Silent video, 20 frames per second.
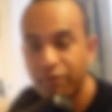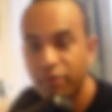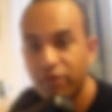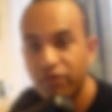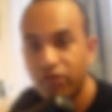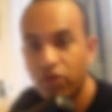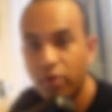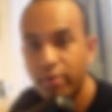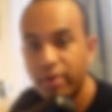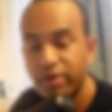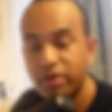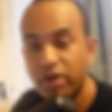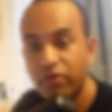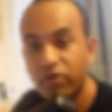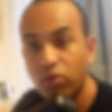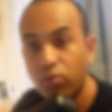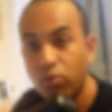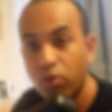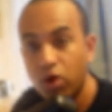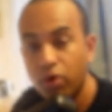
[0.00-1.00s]
performance of
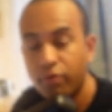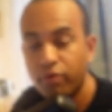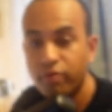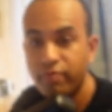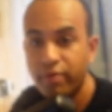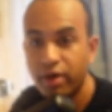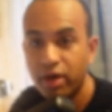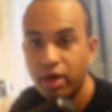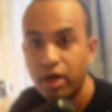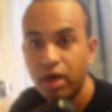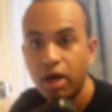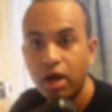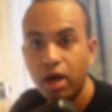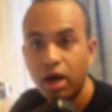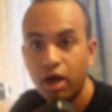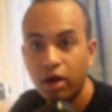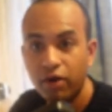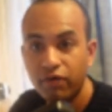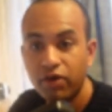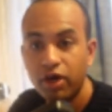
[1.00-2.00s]
the world premiere
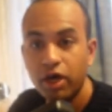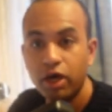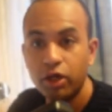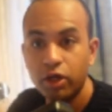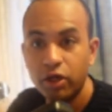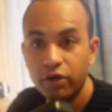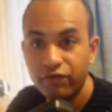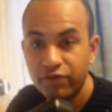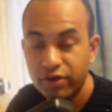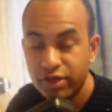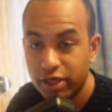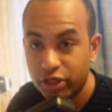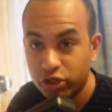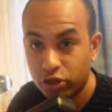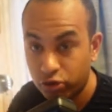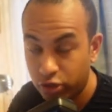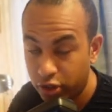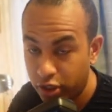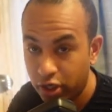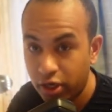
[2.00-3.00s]
of the Visage
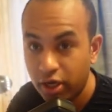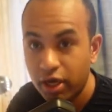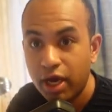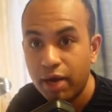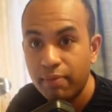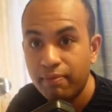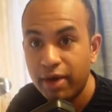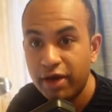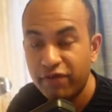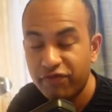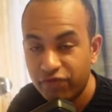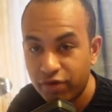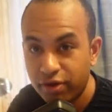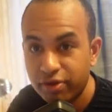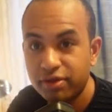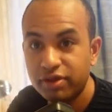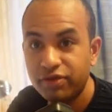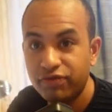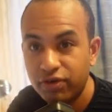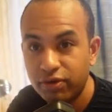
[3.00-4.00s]
Odieux, my
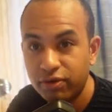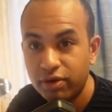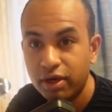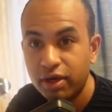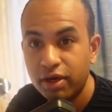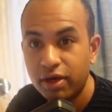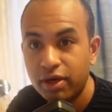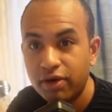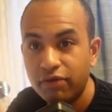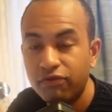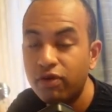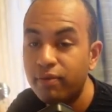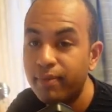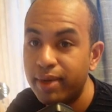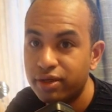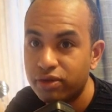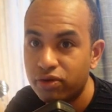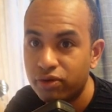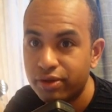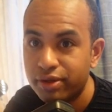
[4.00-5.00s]
first fugue for
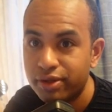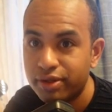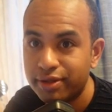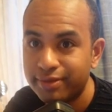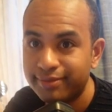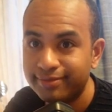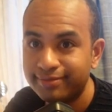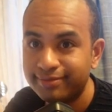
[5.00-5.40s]
men's course.